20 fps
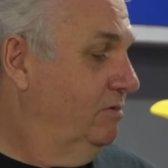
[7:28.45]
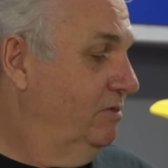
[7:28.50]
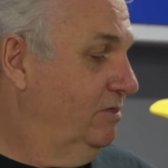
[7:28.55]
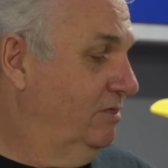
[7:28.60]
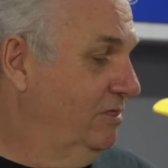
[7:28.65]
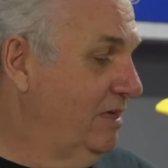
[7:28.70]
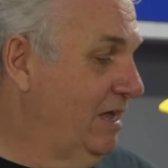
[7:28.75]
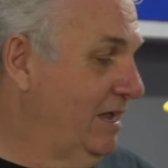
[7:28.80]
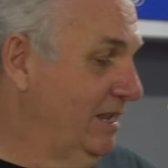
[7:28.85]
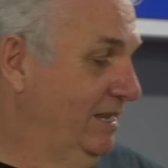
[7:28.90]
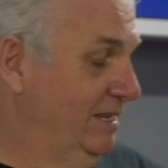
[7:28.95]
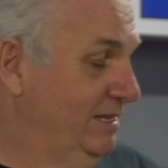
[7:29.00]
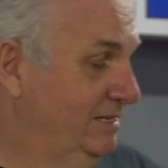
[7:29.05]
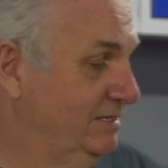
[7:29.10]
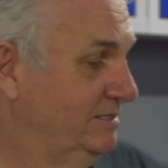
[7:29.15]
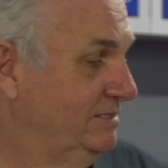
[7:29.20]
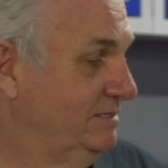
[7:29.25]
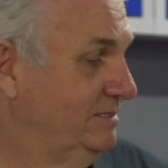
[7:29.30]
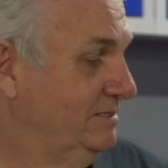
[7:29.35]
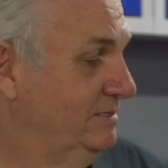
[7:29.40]
that
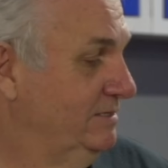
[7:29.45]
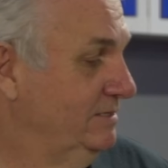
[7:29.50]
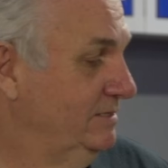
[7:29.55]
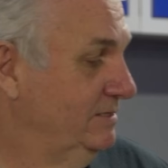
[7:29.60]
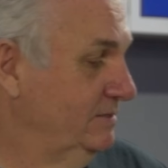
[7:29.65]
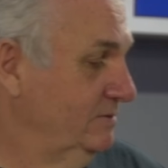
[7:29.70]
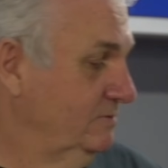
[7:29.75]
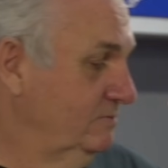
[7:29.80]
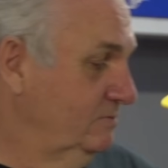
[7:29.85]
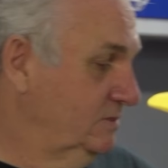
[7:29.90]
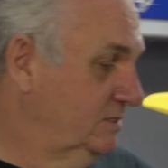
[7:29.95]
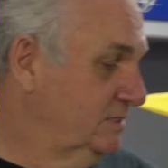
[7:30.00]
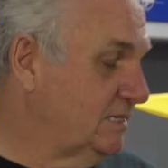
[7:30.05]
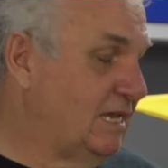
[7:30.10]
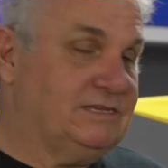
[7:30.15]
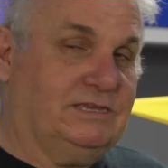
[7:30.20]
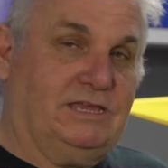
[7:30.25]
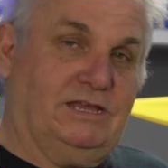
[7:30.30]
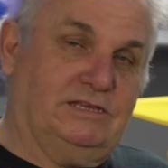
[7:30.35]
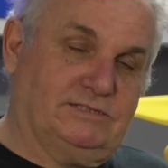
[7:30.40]
is
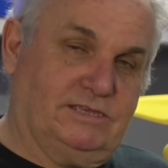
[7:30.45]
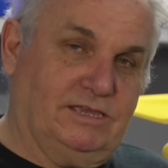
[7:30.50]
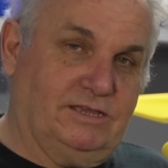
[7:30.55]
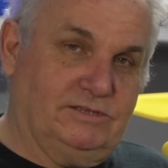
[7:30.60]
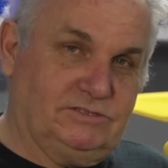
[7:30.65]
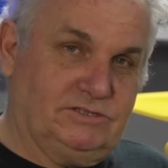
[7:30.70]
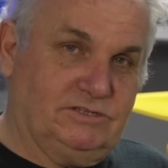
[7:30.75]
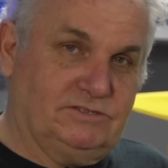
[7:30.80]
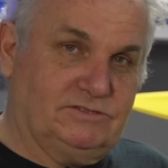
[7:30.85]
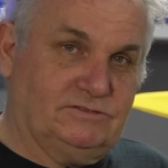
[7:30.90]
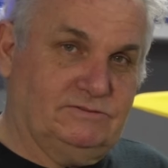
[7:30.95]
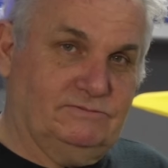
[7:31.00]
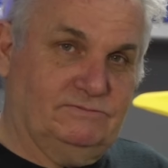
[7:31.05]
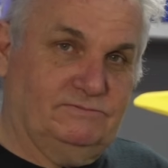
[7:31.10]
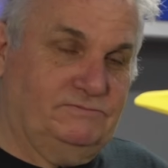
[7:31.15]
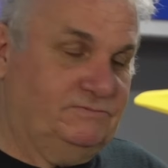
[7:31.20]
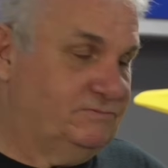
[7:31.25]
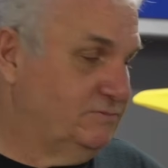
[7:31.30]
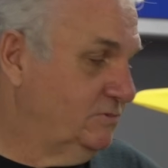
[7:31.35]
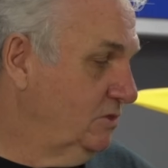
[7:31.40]
stand cast cases.
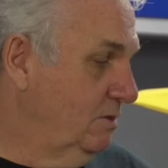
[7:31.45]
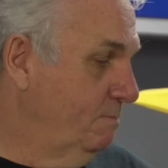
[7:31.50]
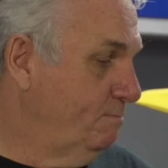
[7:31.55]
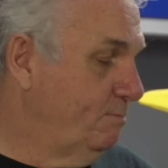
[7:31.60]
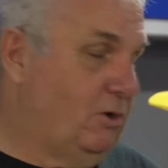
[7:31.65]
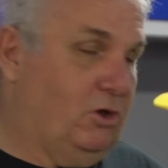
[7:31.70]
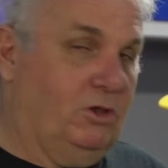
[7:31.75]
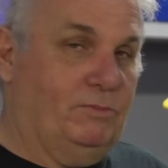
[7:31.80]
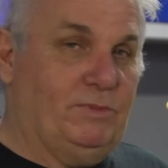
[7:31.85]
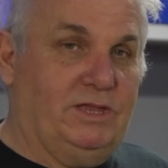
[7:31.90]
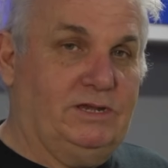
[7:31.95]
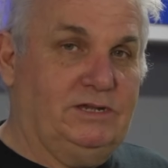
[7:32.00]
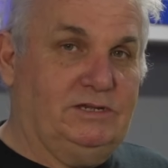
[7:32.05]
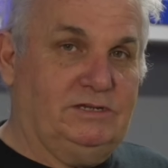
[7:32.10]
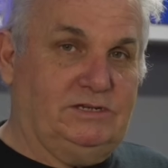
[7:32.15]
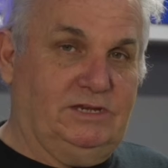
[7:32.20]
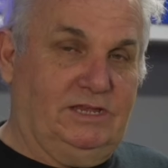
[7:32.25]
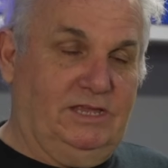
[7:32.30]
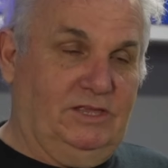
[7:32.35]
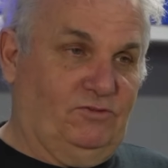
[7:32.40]
The bottom
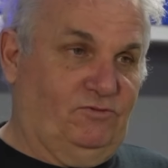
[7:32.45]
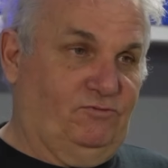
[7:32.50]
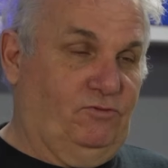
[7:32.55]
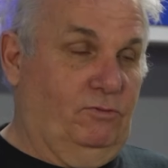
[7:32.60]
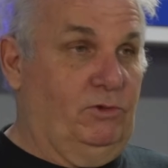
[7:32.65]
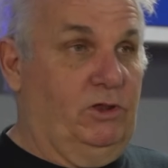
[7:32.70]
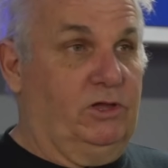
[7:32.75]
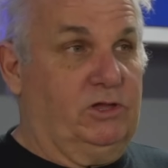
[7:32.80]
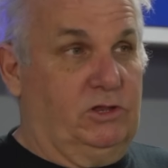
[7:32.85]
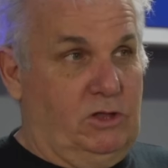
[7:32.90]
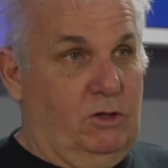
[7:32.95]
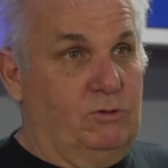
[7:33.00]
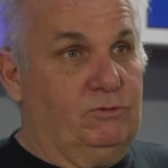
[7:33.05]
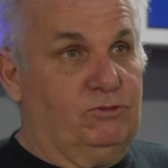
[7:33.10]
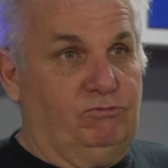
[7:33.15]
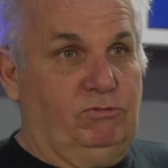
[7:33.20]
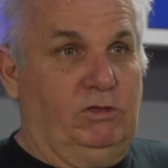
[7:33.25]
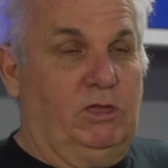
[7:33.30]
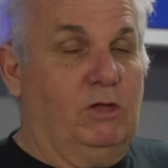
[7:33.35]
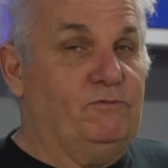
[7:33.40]
end is from like an
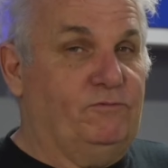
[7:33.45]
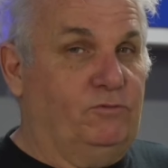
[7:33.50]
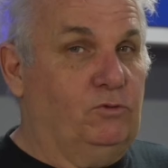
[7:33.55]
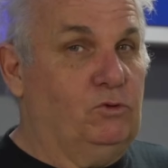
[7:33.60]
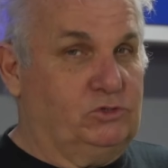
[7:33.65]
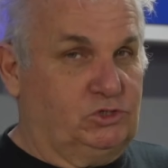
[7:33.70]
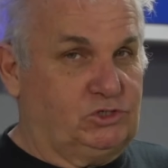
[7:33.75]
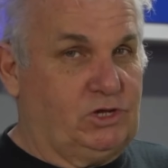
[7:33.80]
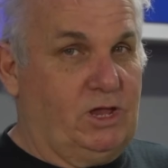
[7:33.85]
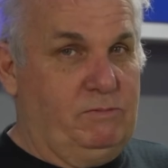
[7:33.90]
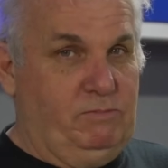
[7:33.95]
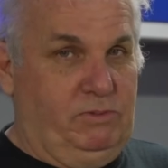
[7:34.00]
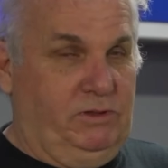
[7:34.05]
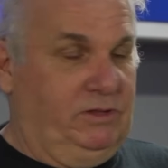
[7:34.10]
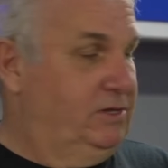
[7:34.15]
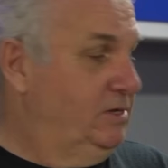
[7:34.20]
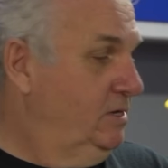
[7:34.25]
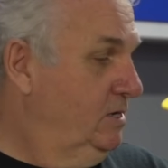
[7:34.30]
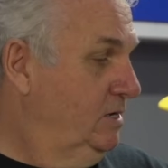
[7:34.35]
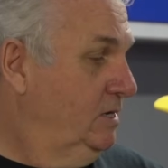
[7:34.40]
03, 04 shape.
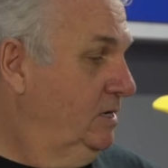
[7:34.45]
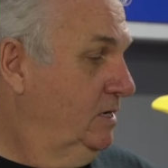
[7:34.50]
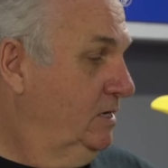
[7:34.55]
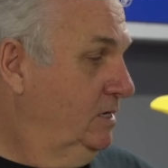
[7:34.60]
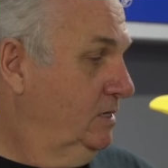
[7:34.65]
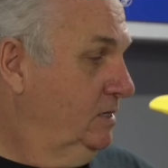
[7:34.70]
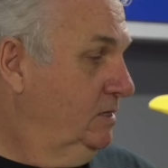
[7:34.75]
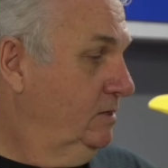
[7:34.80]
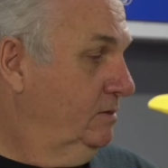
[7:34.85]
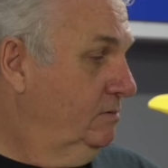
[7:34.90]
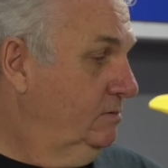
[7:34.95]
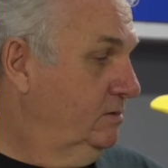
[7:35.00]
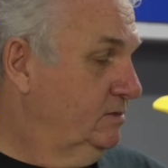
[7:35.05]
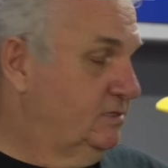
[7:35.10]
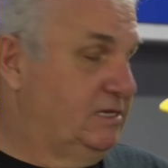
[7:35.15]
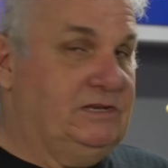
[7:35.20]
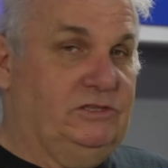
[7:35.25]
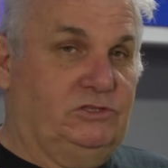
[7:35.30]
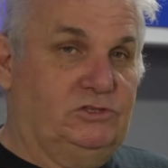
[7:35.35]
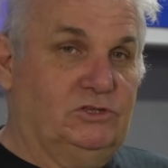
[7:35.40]

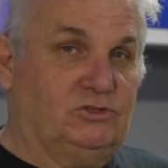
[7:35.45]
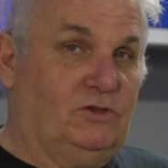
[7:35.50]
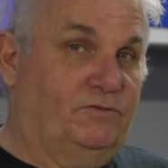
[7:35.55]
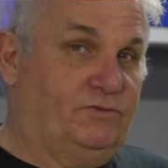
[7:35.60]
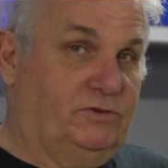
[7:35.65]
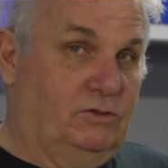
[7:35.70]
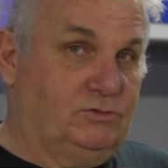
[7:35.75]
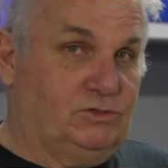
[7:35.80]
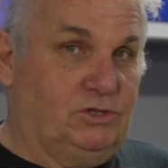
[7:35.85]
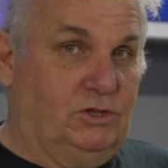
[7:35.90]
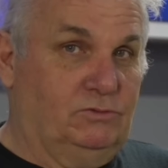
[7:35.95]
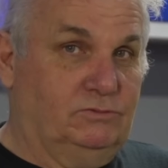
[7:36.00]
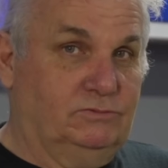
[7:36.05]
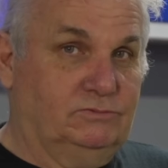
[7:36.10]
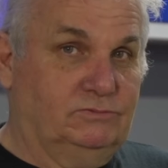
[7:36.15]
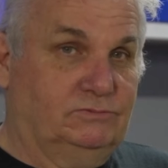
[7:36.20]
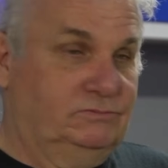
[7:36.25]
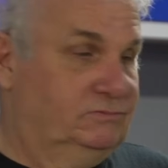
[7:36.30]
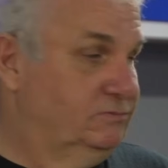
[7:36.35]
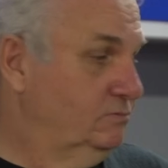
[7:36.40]
Cylinders off an 02.
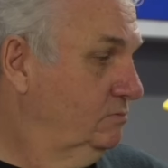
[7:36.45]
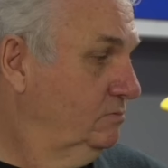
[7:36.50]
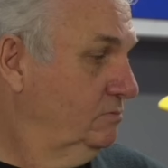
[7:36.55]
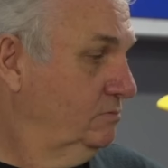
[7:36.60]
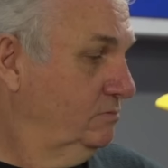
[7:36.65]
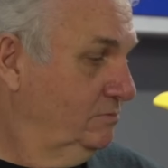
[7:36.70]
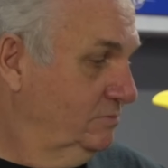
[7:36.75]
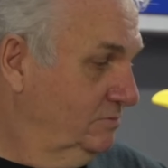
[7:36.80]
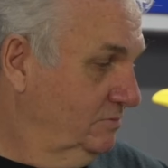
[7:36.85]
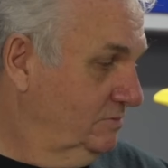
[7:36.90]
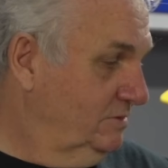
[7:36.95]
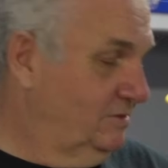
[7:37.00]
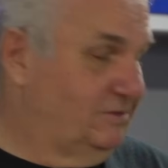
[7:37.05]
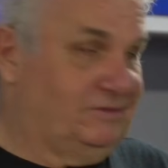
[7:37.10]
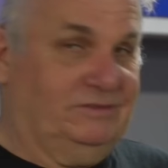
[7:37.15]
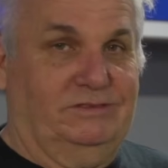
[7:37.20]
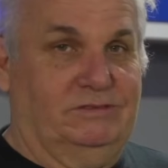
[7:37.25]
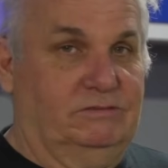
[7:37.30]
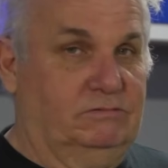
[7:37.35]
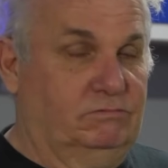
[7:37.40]

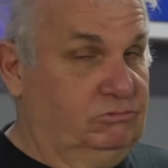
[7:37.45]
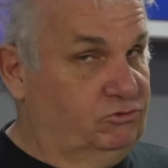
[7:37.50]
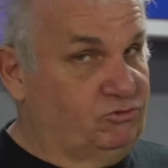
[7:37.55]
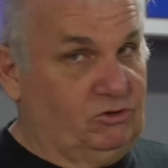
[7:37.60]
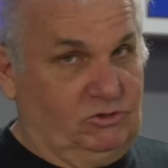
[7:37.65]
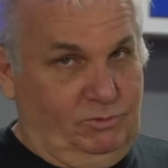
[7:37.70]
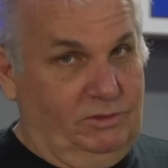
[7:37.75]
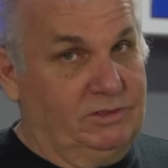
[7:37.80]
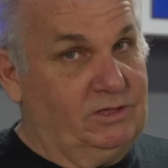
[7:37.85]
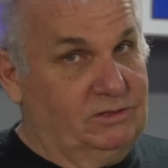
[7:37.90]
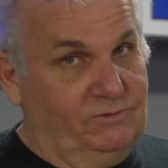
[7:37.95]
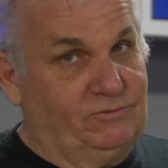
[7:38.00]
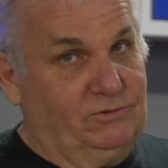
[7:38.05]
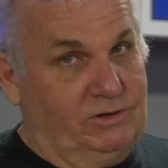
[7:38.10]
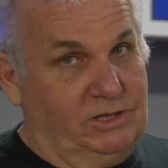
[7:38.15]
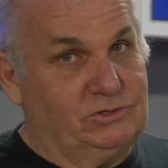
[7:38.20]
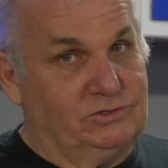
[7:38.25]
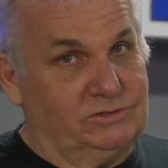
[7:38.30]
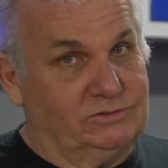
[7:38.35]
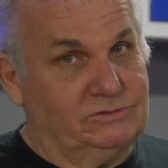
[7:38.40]
Trust me, they're different
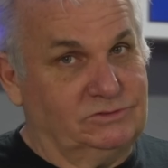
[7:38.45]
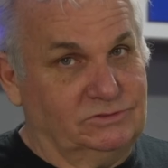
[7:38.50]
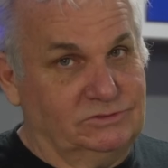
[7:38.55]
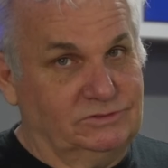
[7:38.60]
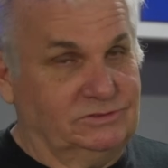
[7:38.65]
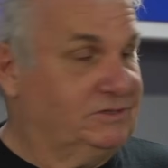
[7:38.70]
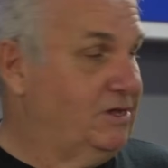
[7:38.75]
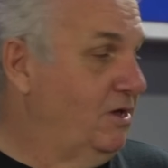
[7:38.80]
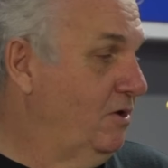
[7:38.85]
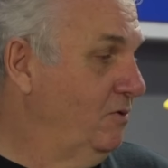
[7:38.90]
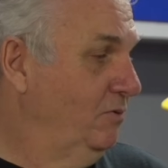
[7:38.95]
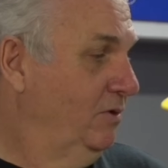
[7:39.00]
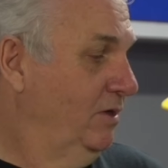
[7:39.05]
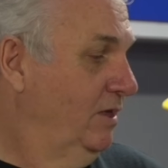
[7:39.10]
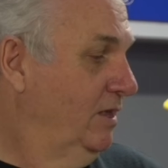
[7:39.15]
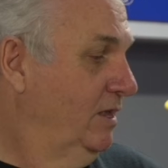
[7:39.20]
engines. So